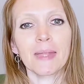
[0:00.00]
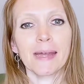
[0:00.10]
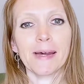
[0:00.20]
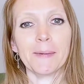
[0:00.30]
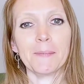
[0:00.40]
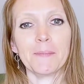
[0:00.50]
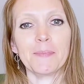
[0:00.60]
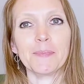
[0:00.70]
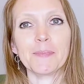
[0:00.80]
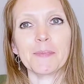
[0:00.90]

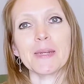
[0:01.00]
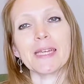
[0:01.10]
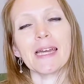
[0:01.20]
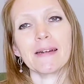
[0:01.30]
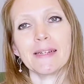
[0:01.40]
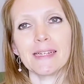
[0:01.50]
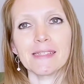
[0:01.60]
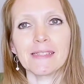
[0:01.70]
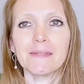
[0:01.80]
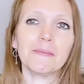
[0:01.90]
But yeah,
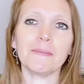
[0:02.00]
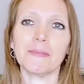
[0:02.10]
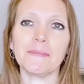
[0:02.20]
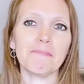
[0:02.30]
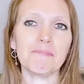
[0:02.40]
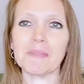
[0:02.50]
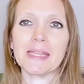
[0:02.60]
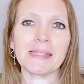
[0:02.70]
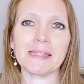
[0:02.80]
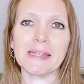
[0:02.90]
it's
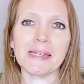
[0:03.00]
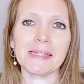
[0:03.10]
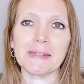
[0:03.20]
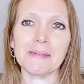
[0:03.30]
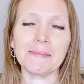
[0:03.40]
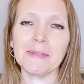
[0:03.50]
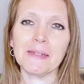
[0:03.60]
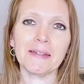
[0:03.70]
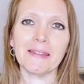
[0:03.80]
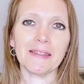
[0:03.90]
a nice little
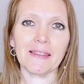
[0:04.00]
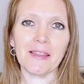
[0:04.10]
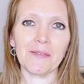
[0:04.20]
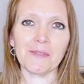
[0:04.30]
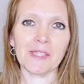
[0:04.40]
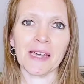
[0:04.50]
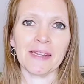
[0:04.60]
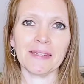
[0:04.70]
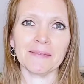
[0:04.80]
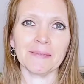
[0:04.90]
love
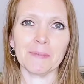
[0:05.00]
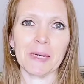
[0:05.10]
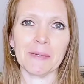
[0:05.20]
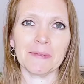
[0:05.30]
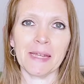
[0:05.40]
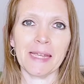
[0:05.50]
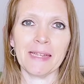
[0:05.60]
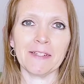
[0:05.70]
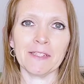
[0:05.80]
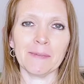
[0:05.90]
sonnet about
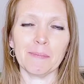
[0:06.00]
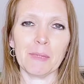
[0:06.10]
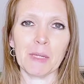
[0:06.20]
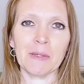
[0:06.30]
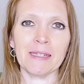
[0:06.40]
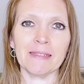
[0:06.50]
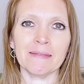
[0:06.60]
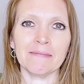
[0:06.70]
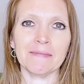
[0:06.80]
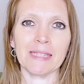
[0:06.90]
age and beauty
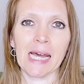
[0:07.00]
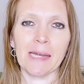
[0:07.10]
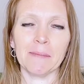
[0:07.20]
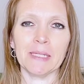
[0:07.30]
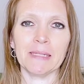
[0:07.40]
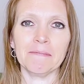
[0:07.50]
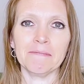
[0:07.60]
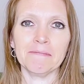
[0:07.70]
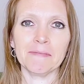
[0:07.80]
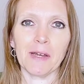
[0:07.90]
and time and
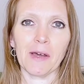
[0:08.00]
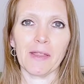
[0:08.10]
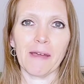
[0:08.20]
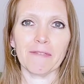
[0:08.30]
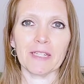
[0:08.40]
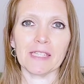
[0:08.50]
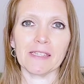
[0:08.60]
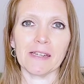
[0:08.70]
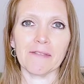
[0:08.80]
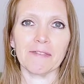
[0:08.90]
all that fun
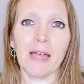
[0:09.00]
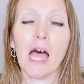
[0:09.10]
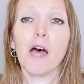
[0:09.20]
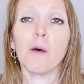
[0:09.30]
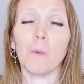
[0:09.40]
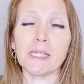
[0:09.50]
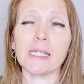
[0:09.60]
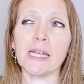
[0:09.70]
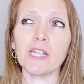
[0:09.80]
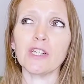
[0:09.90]
stuff.
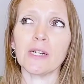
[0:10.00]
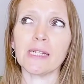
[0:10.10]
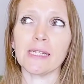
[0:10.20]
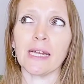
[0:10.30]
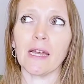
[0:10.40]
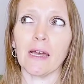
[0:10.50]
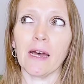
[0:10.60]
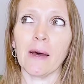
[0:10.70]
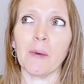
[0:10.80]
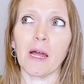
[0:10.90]
What's interesting,
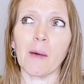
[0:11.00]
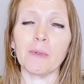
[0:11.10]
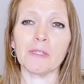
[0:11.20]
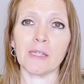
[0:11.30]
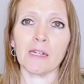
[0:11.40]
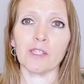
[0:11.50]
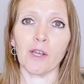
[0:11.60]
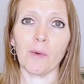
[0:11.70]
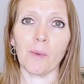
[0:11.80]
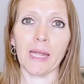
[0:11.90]
a couple sonnets
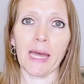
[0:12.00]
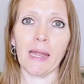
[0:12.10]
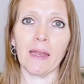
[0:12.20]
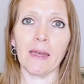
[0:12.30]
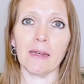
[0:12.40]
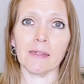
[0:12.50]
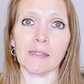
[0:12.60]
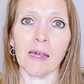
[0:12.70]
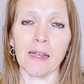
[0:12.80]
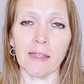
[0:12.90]
ago, we had a
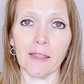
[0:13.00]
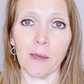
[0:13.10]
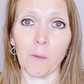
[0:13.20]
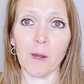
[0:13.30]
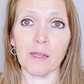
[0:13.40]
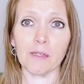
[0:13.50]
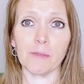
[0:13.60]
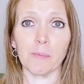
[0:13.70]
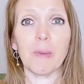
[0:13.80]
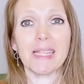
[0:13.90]
sonnet that
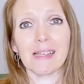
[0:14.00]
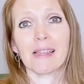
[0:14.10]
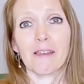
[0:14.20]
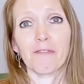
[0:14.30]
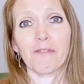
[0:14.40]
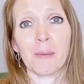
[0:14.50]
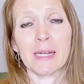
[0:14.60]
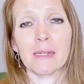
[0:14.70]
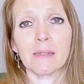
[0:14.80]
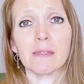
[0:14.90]
was basically a
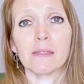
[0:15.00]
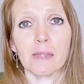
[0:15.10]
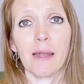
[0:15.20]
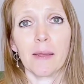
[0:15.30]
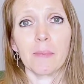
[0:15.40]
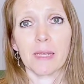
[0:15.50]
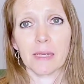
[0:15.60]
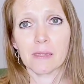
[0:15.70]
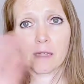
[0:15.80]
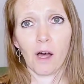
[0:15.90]
feminine sonnet
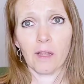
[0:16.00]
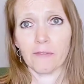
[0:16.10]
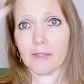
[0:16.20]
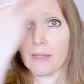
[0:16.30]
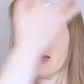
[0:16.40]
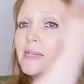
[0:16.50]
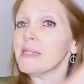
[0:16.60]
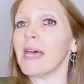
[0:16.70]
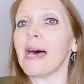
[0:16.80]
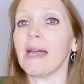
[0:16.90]
because all of the
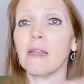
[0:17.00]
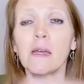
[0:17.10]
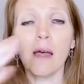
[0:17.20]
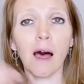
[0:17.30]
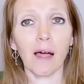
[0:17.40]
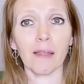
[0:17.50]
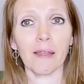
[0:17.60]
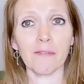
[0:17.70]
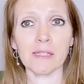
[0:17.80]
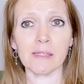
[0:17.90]
lines had
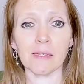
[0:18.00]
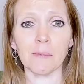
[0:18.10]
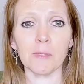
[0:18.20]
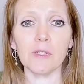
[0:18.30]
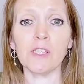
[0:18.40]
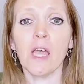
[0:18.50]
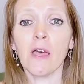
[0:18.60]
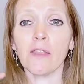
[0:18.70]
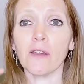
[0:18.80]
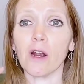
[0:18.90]
11 syllables.
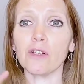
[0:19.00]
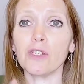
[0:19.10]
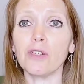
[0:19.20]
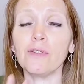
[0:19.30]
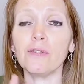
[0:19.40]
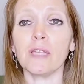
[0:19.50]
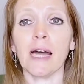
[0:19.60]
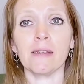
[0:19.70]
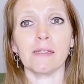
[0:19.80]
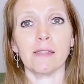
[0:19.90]
There are two
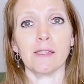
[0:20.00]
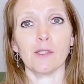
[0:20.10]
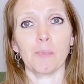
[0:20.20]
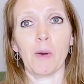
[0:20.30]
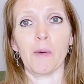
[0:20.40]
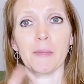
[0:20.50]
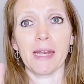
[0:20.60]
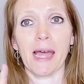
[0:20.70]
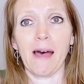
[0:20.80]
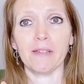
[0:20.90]
lines in this poem
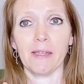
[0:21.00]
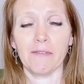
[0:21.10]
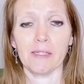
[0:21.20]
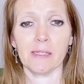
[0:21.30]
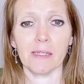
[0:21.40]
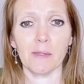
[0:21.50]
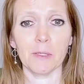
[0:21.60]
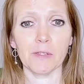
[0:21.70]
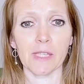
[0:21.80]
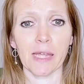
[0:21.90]
that have 11
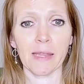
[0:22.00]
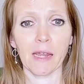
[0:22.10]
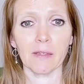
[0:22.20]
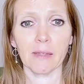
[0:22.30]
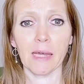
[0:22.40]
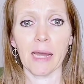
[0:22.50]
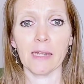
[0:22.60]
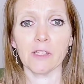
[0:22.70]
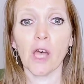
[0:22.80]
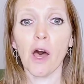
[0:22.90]
syllables, and they are the
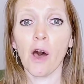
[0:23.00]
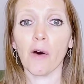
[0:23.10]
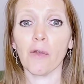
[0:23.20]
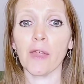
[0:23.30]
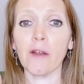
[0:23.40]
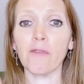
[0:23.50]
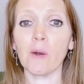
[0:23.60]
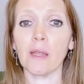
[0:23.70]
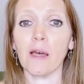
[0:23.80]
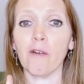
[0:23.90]
lines, "O
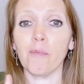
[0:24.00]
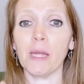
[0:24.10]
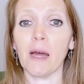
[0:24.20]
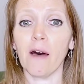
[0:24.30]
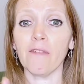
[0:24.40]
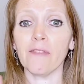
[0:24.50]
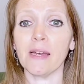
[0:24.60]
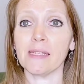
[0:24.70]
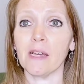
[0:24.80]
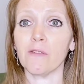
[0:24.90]
therefore, love, be of
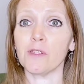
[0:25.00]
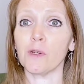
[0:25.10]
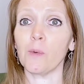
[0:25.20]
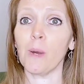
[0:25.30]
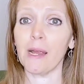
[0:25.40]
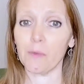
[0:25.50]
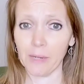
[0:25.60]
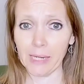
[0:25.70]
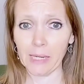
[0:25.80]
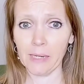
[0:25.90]
thyself so
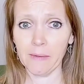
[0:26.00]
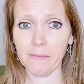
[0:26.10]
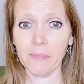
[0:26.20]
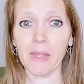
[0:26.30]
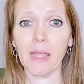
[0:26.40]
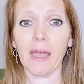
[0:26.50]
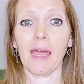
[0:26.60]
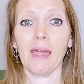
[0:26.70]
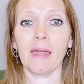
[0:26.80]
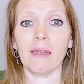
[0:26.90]
wary,"
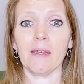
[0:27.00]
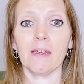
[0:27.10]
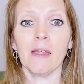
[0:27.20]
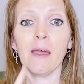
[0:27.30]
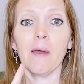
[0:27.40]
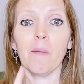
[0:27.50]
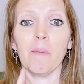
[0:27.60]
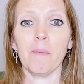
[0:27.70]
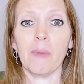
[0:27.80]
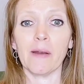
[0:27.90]
and
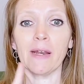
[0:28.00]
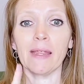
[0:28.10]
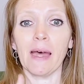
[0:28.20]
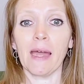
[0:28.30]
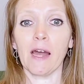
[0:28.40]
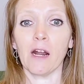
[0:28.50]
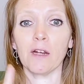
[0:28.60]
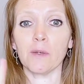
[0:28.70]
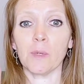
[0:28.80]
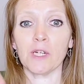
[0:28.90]
"bearing thy
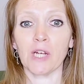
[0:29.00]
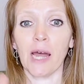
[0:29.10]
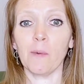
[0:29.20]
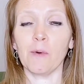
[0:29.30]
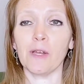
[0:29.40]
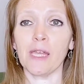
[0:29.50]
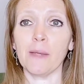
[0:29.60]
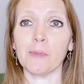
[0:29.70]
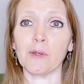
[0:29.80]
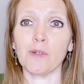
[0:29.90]
heart, which I will
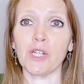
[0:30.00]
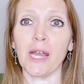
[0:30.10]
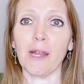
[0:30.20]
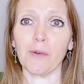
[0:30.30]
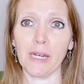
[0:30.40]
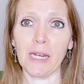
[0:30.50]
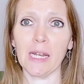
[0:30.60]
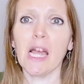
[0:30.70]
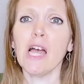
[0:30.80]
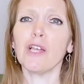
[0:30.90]
keep so chary."